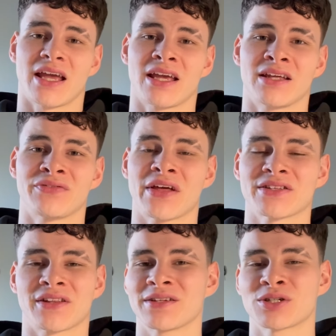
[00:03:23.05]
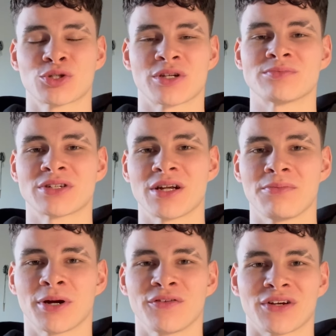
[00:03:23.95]
And that just sums it up
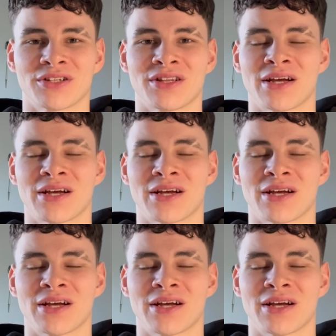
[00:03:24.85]
perfectly.